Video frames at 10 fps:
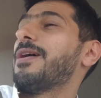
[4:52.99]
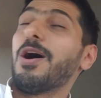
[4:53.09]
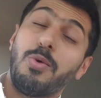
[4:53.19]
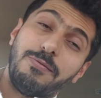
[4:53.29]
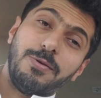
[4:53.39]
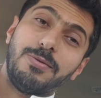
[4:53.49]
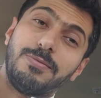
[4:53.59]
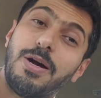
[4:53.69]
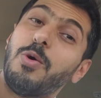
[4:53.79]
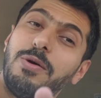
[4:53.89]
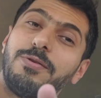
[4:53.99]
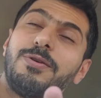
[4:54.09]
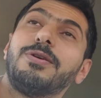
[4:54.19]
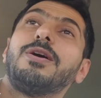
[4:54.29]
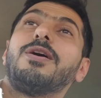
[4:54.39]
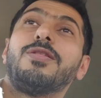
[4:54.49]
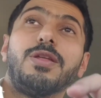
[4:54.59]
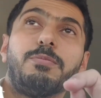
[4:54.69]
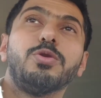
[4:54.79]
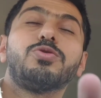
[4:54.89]
However,
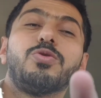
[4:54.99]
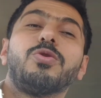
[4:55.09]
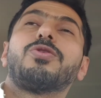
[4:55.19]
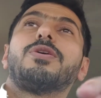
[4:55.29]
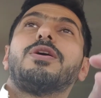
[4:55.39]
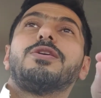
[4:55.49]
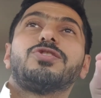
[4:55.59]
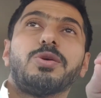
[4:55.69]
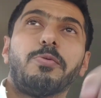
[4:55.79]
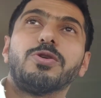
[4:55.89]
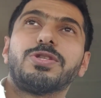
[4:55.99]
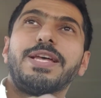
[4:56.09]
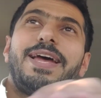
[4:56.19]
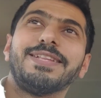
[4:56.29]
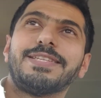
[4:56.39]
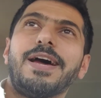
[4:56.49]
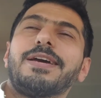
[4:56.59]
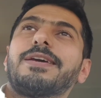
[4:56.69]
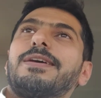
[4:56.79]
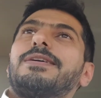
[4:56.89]
the Bluetooth supports the LDAC,